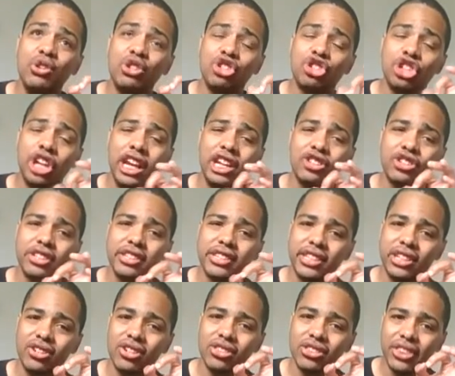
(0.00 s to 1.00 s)
changes
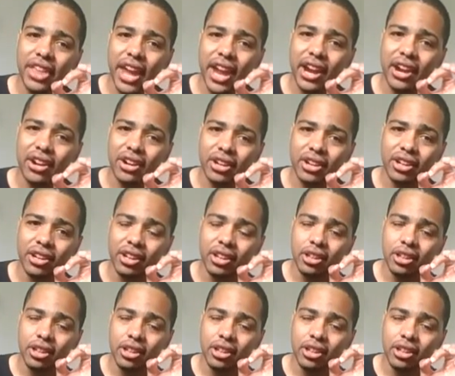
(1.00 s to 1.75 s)
here and there